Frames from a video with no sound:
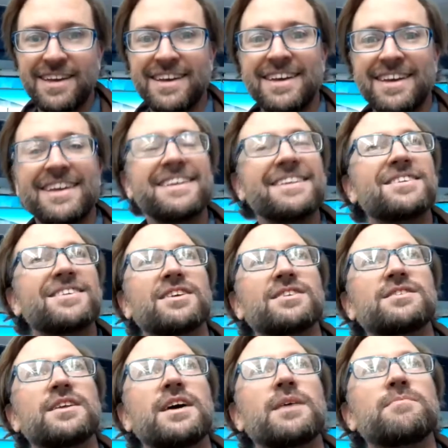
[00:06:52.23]
touch
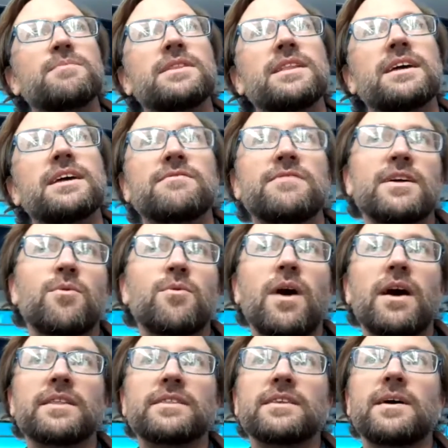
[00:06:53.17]
them, and then if they
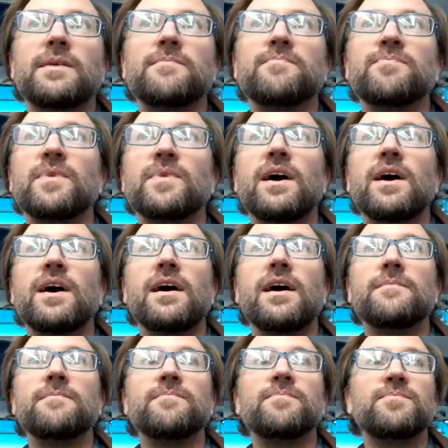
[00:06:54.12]
want them,
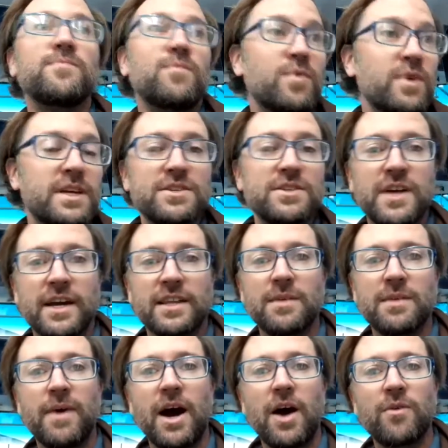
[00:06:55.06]
we can check them
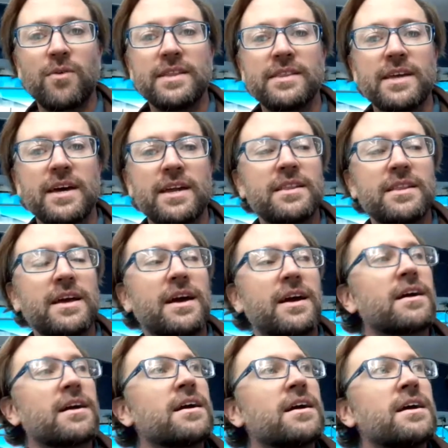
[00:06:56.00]
out right then and there.
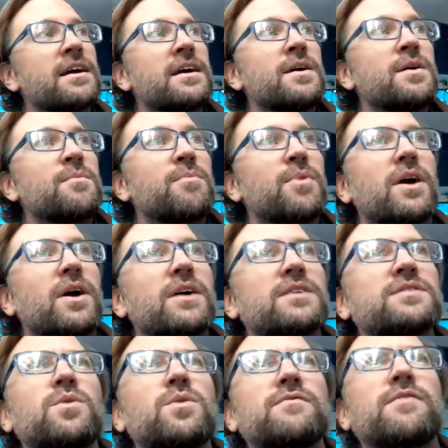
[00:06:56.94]
But also,
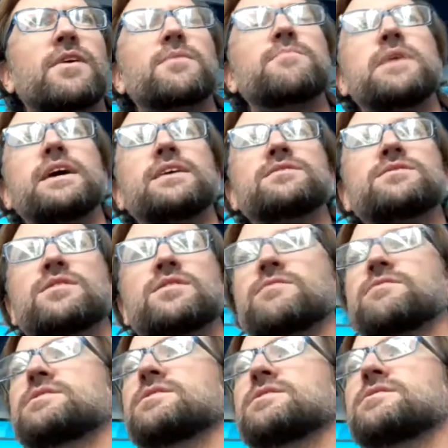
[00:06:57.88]
one of our main
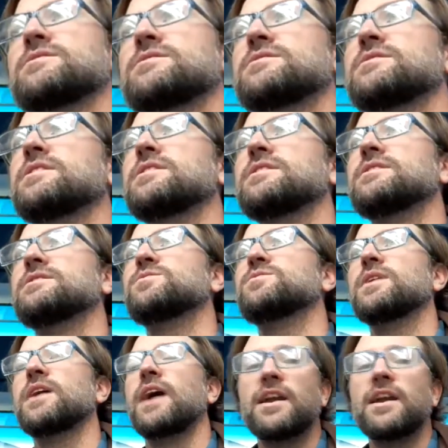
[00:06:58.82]
services is we
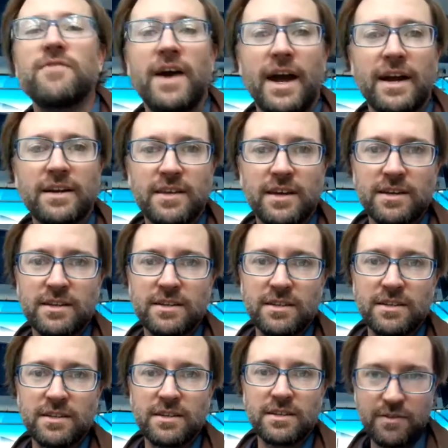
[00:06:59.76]
kind of act like a
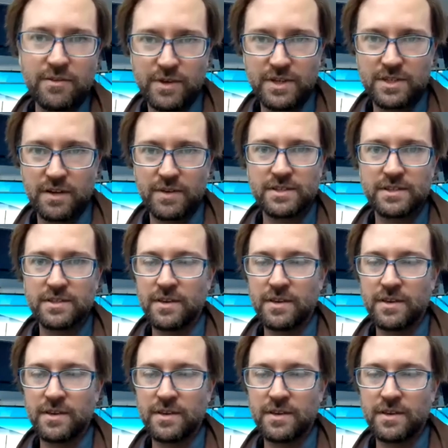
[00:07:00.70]
delivery service.